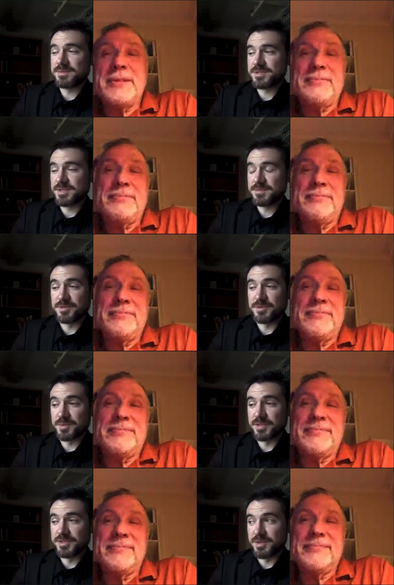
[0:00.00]
Speaker 1: stones really do
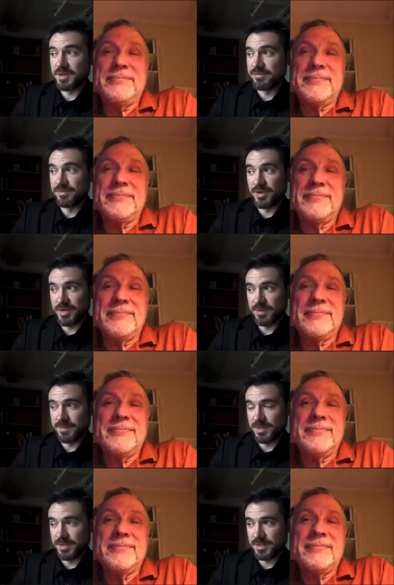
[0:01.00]
have very compelling
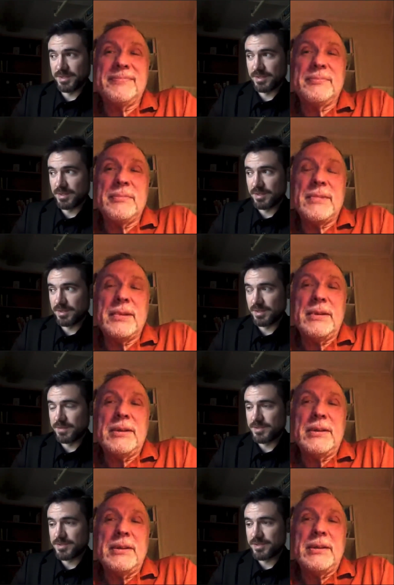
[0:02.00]
uh, imagery.
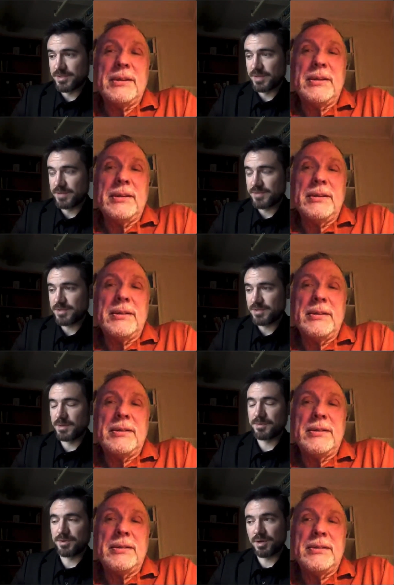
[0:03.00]
I'm trying to remember
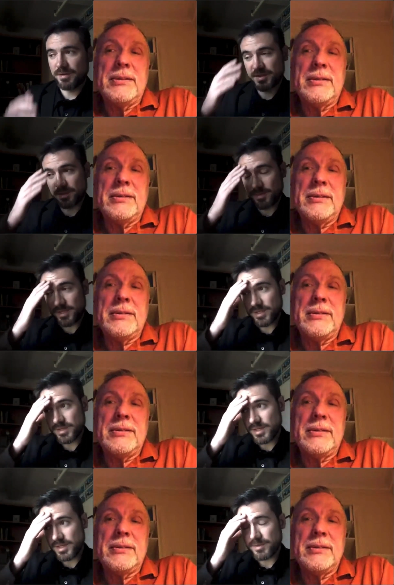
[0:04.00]
off the top of my head the name of the
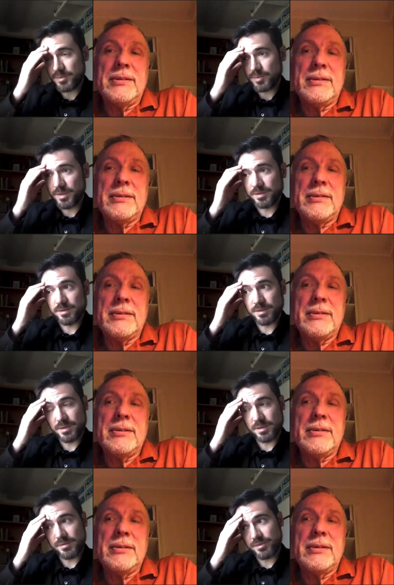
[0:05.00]
one
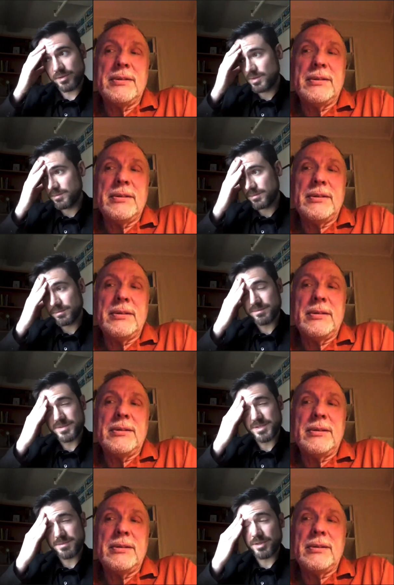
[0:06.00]
from somewhere in the
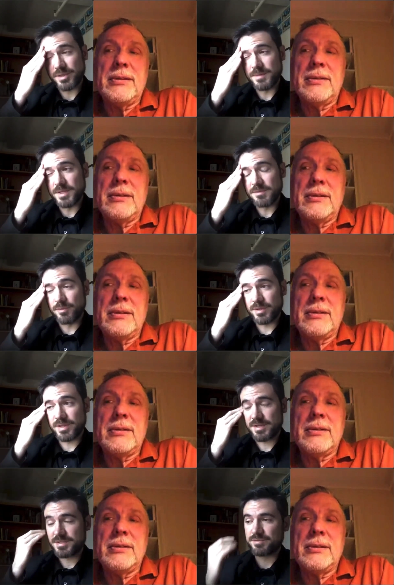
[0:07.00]
mid 1000s from
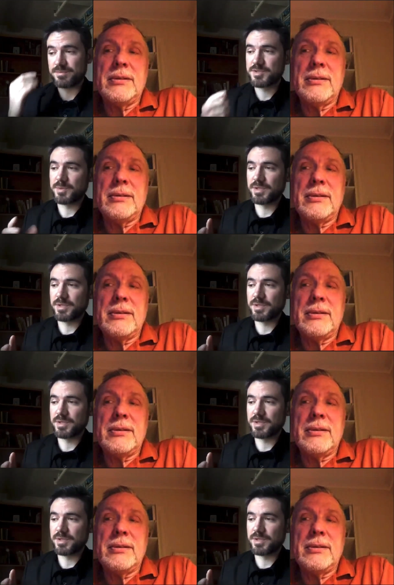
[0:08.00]
Sweden that